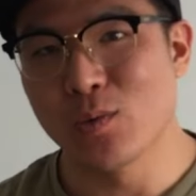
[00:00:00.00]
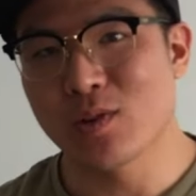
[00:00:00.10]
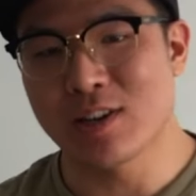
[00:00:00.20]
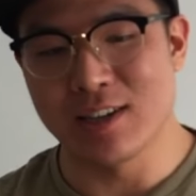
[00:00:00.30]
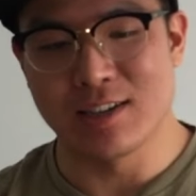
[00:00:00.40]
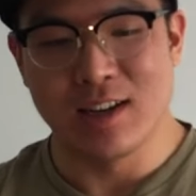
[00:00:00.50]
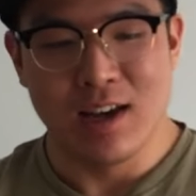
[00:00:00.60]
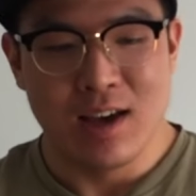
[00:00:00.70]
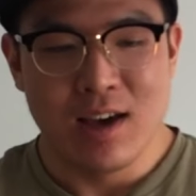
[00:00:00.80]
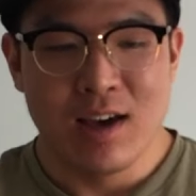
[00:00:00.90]
Because
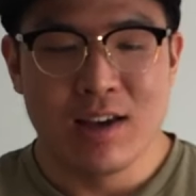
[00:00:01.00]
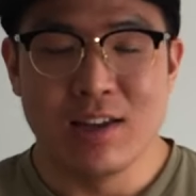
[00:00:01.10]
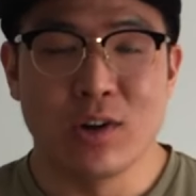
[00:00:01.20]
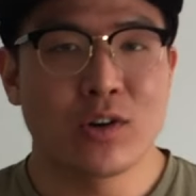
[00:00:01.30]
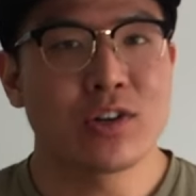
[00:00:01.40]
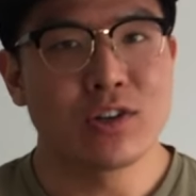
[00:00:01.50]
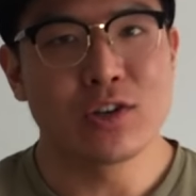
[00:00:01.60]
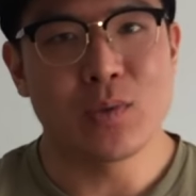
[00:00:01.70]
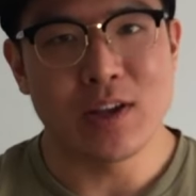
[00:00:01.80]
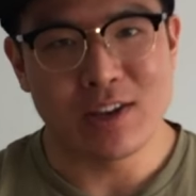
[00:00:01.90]
in order to
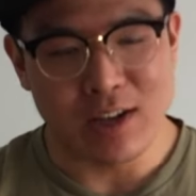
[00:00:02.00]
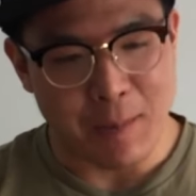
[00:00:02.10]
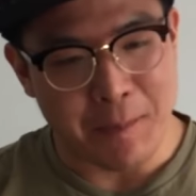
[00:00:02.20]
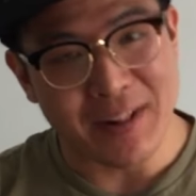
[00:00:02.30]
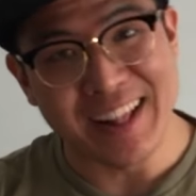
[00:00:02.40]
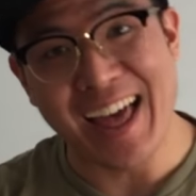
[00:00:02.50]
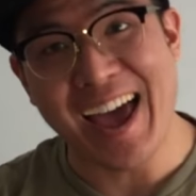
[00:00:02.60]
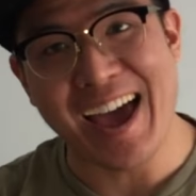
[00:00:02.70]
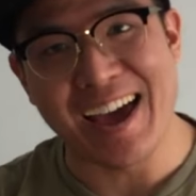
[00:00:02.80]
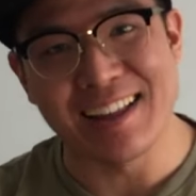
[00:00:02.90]
lose weight, you gotta
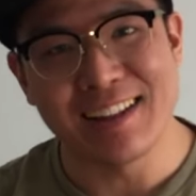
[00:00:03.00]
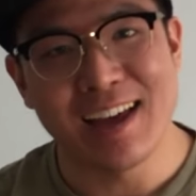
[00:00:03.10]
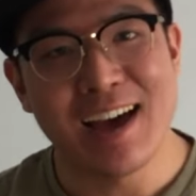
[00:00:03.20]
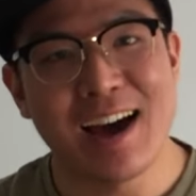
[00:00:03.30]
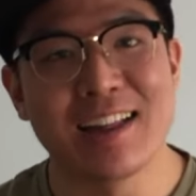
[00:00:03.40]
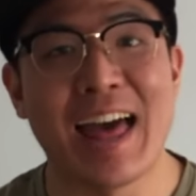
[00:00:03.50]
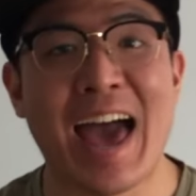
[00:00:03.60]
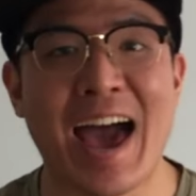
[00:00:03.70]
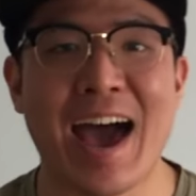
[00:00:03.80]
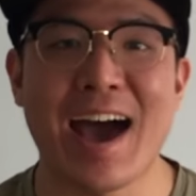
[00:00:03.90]
plan on
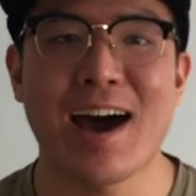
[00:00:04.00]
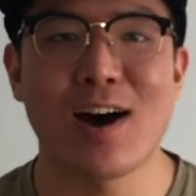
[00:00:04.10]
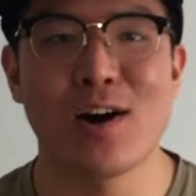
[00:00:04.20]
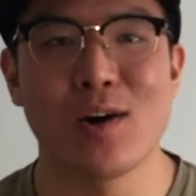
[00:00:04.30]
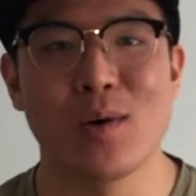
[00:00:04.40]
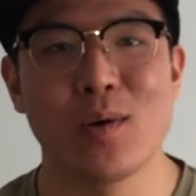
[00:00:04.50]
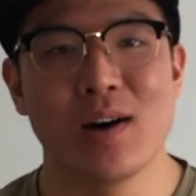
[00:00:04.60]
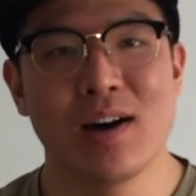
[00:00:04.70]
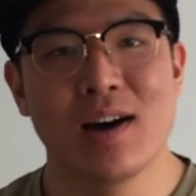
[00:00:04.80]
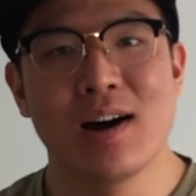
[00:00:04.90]
how